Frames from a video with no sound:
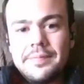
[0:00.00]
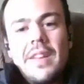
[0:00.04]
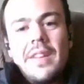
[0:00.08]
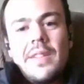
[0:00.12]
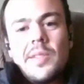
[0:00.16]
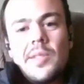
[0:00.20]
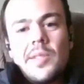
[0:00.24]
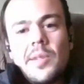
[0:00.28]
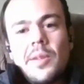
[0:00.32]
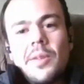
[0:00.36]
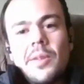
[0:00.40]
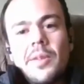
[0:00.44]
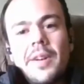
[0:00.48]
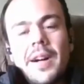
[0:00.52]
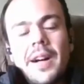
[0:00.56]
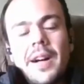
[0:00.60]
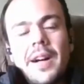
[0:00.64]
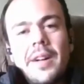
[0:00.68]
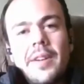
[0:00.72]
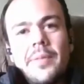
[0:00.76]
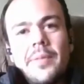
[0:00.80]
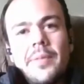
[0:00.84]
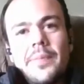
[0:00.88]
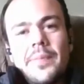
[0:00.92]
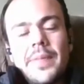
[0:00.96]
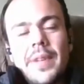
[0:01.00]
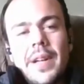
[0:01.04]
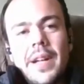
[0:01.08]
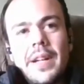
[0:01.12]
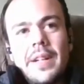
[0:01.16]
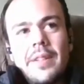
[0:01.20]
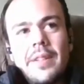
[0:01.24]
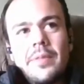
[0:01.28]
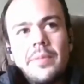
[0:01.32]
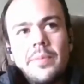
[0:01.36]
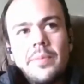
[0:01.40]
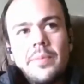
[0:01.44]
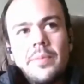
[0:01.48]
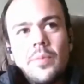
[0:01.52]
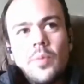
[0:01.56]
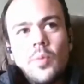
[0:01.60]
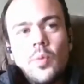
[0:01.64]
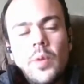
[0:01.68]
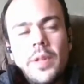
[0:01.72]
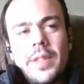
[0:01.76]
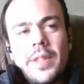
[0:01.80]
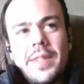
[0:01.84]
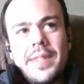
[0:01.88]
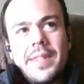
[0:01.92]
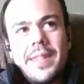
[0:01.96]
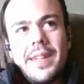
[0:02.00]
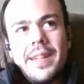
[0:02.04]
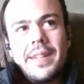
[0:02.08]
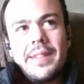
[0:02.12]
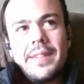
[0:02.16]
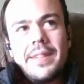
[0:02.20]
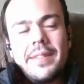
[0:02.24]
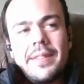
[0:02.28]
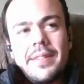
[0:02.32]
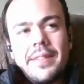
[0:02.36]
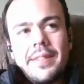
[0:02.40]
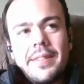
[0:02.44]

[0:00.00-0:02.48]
So with that,